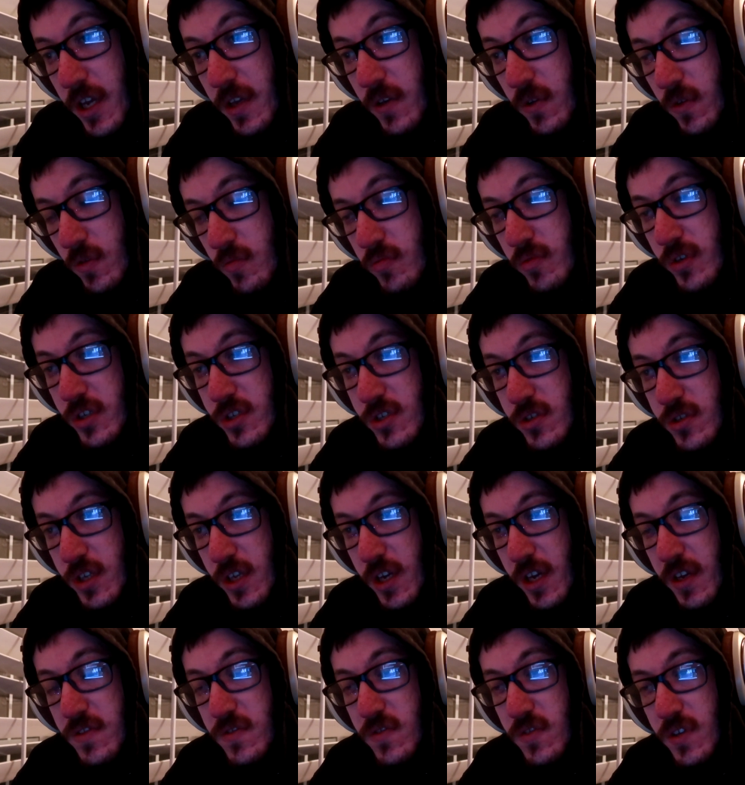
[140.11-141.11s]
I do appreciate you
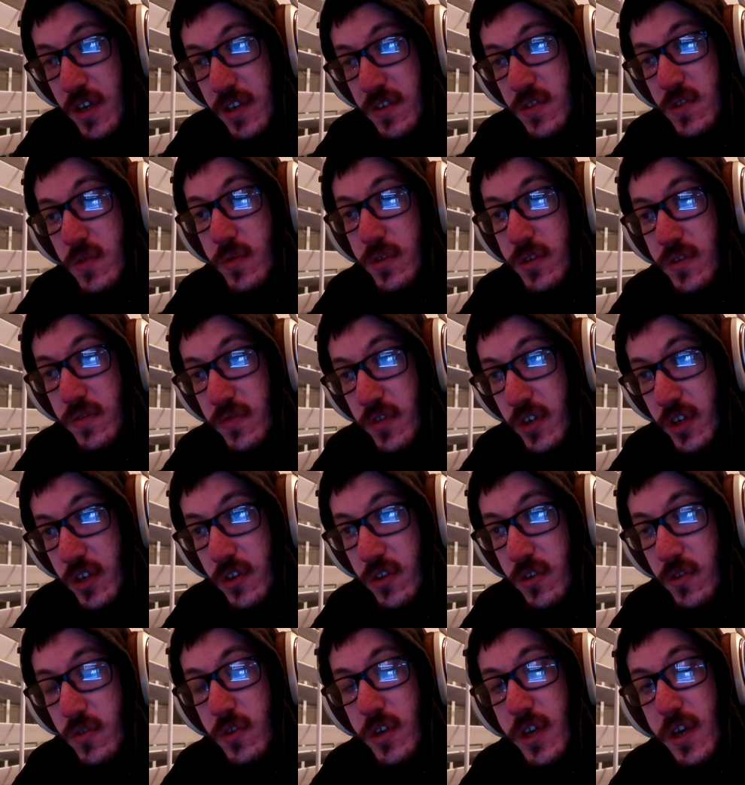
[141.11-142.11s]
guys. You guys know what to
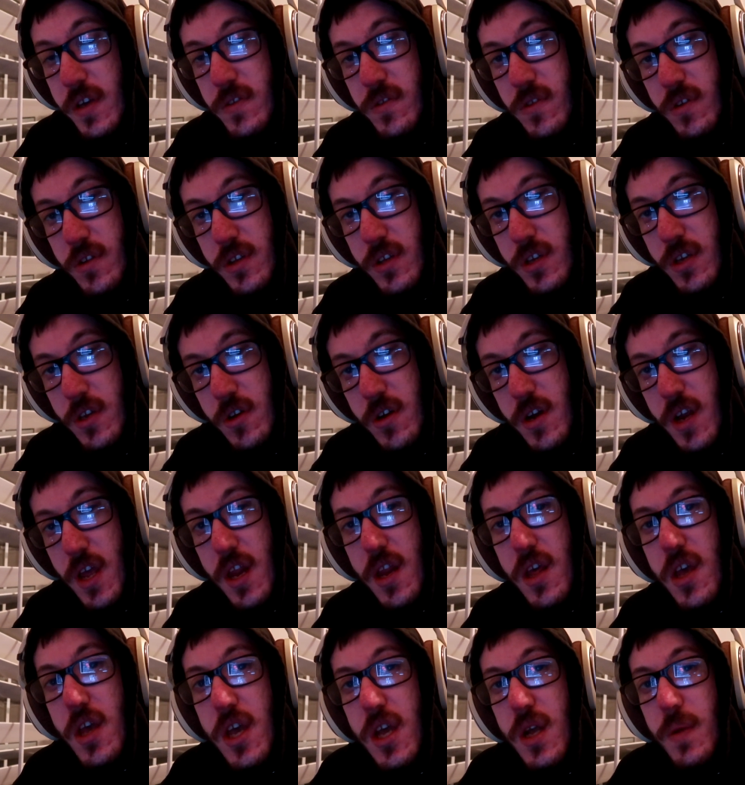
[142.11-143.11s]
fucking do. You guys are on the
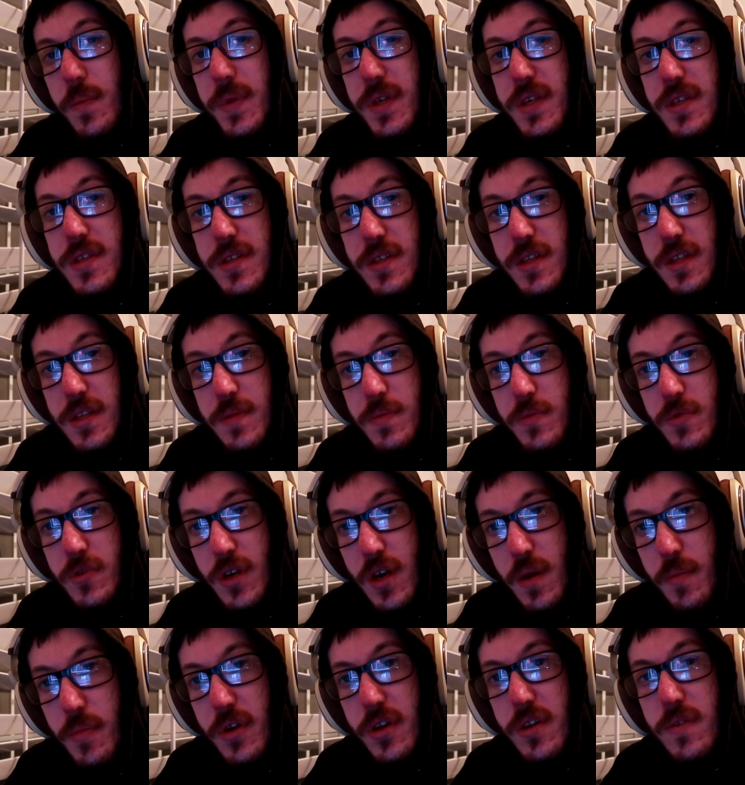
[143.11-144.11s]
internet. Please hit that
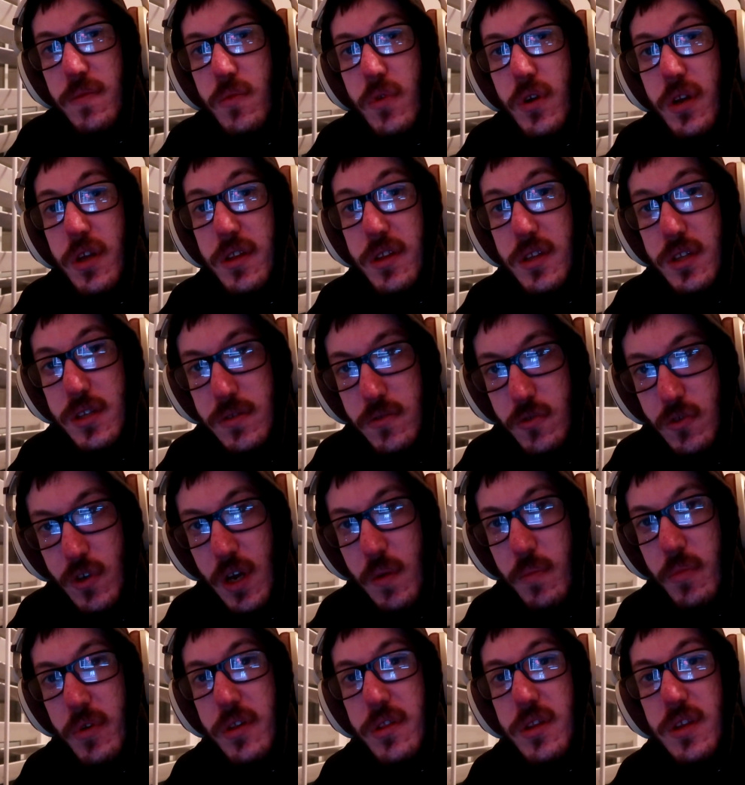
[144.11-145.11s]
subscribe button if you want to hit the
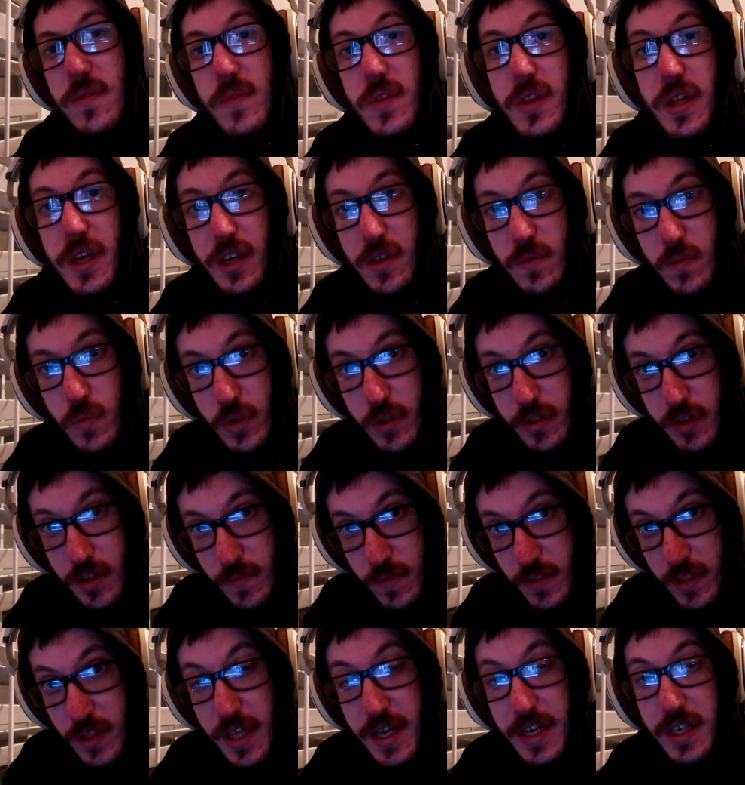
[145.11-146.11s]
subscribe button. Leave a like if you want to
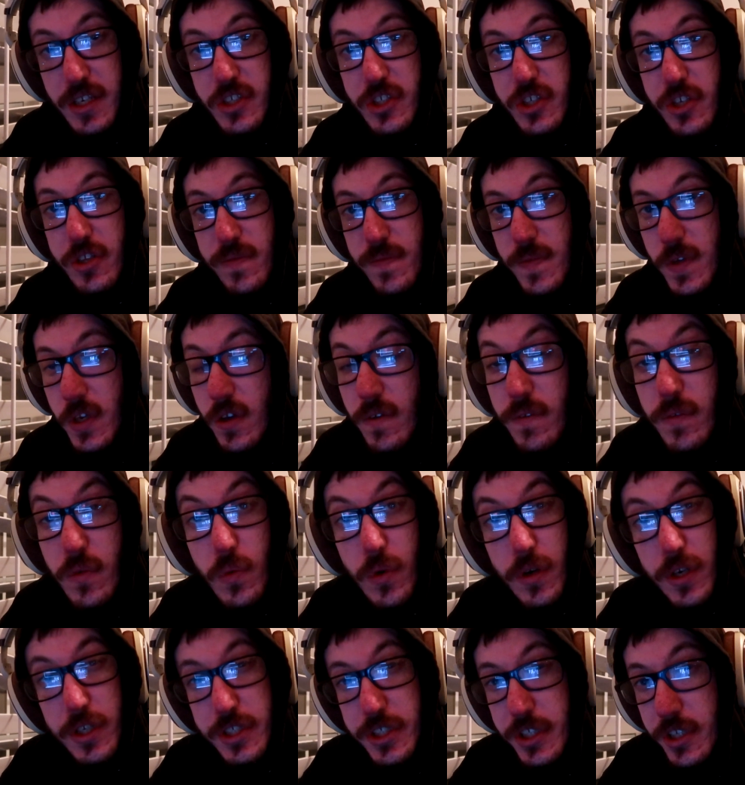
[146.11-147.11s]
leave a like. Share the video if you
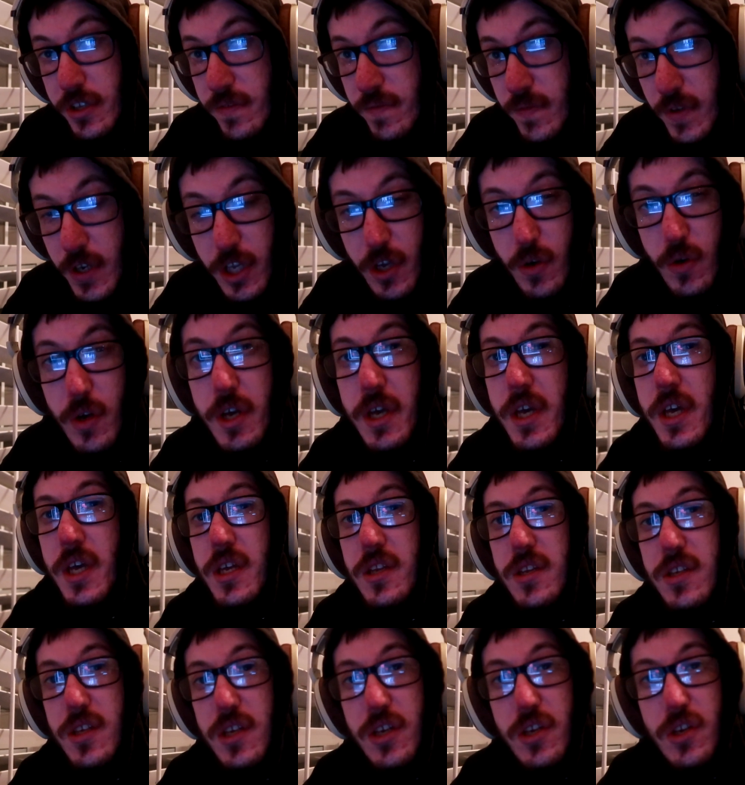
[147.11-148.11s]
want to share the video.
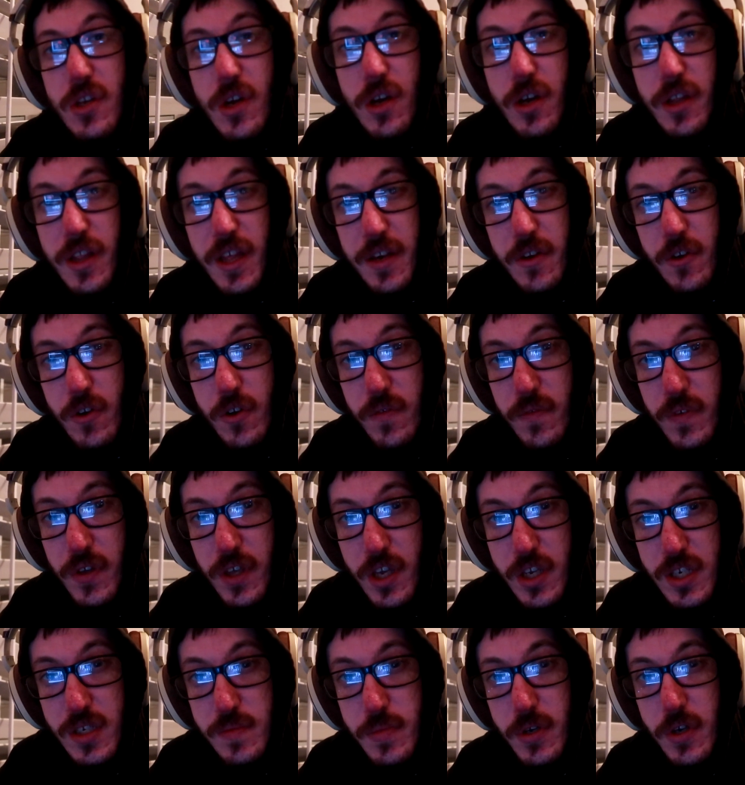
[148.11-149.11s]
Ding dong that
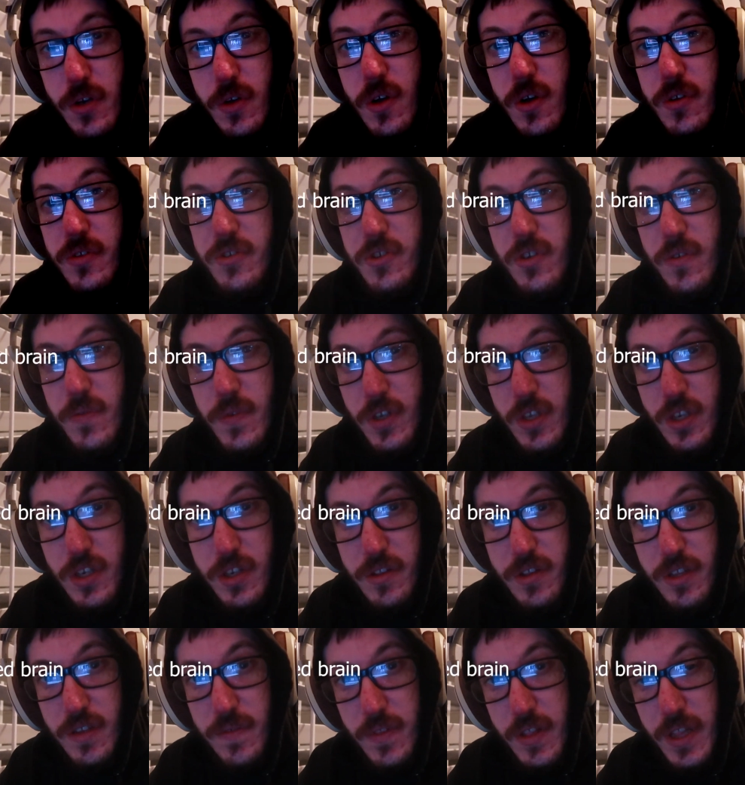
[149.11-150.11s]
notification bell. Also, don't forget
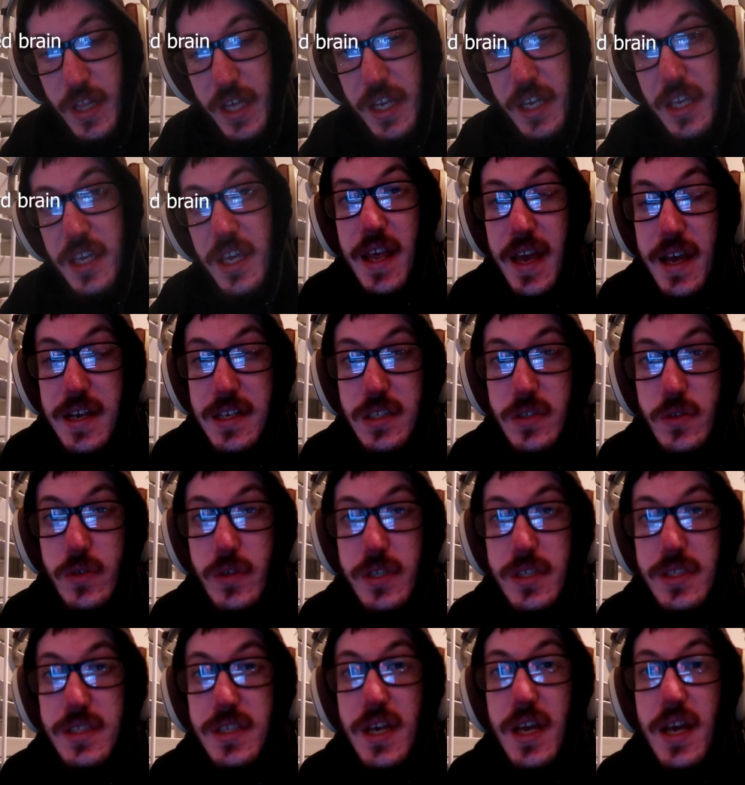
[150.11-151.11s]
to leave a like. And as
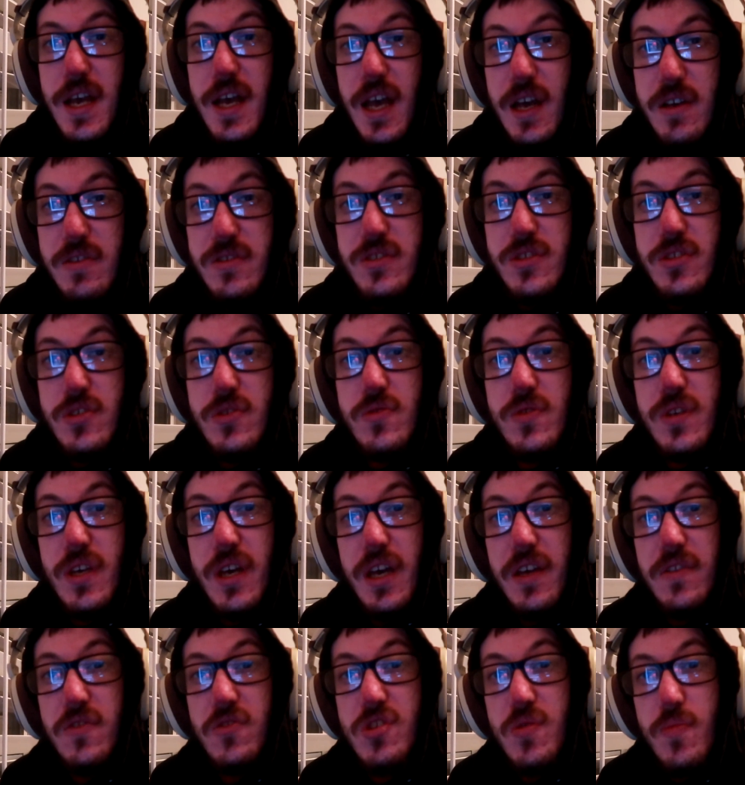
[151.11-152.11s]
always, I'll see you
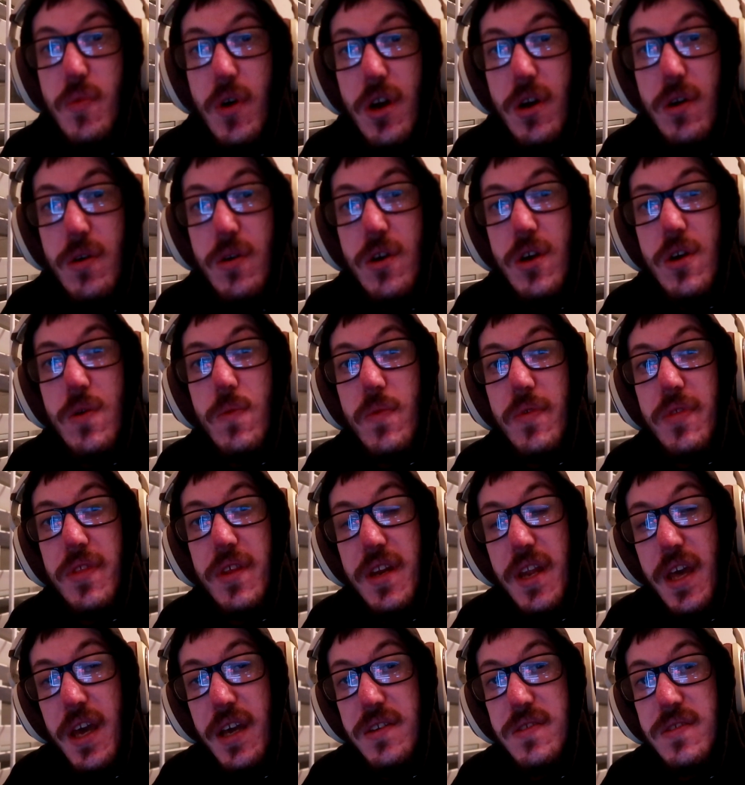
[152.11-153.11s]
guys tomorrow with
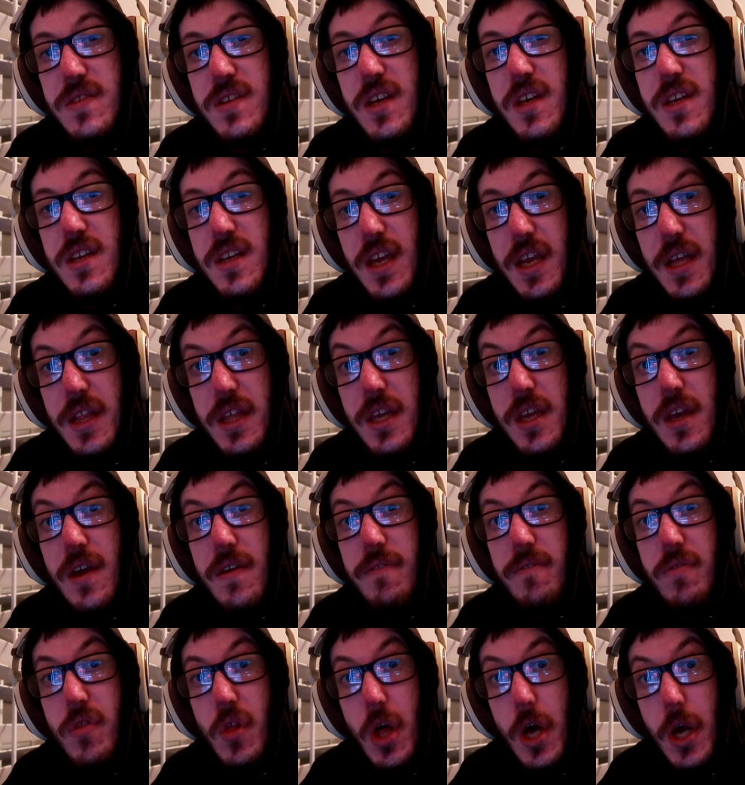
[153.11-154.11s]
the next daily
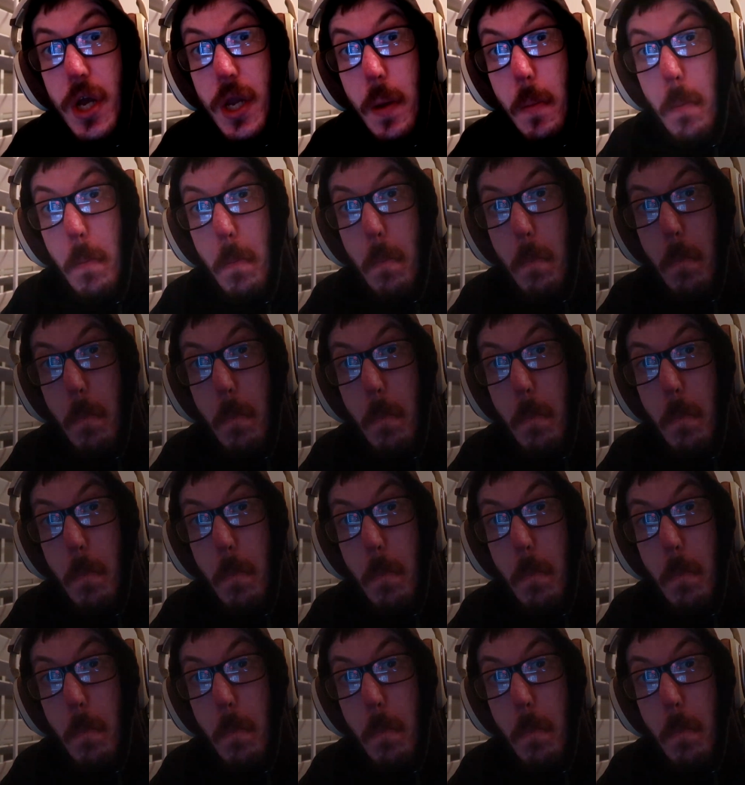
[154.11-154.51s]
vlog.